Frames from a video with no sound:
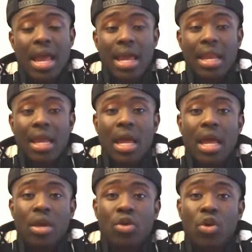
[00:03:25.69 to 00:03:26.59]

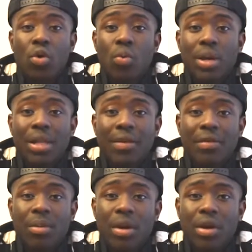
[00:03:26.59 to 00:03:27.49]
And you know, we live
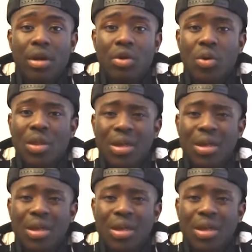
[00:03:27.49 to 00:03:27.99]
in America know